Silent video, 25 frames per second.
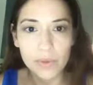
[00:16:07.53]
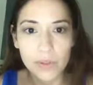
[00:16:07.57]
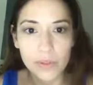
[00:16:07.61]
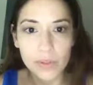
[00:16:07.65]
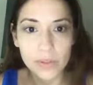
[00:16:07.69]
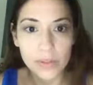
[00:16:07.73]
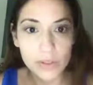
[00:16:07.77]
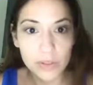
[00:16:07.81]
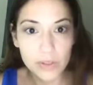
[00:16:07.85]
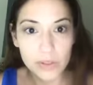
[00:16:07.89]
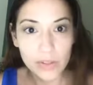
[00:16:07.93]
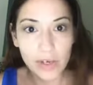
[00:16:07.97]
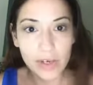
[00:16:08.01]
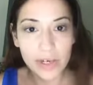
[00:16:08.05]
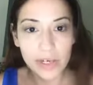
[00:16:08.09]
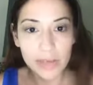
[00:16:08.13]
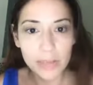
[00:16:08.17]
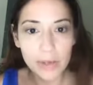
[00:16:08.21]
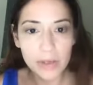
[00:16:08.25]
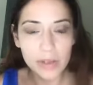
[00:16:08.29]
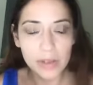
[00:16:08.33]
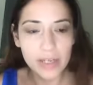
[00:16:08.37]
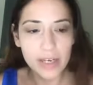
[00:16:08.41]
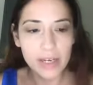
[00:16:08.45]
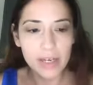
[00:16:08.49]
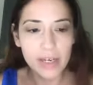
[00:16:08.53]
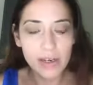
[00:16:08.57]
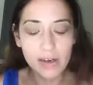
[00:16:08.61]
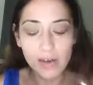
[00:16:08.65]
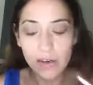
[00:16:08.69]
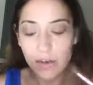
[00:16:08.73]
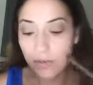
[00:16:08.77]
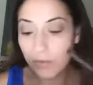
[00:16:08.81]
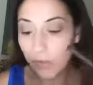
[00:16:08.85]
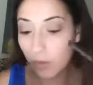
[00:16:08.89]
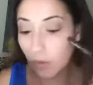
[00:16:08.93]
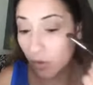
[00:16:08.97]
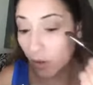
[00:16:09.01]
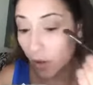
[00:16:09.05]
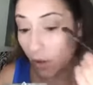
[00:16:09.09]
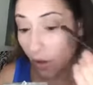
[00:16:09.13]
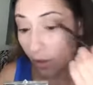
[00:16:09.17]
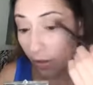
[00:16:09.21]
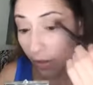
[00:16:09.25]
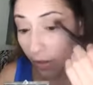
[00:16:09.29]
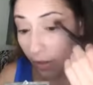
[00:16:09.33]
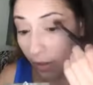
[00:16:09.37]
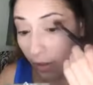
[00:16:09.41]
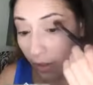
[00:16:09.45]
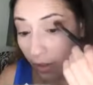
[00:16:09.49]
sorry about that. I got a phone
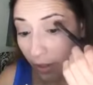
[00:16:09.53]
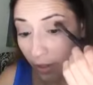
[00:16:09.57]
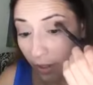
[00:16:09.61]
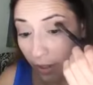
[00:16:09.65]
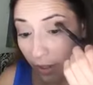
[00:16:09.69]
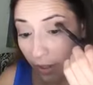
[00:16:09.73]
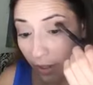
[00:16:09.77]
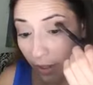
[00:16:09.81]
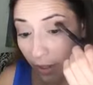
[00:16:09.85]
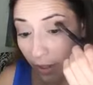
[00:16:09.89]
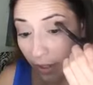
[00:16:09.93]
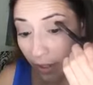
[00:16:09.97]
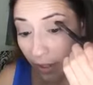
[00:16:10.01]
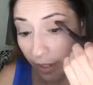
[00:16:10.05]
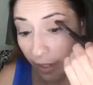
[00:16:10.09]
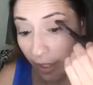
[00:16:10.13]
call. And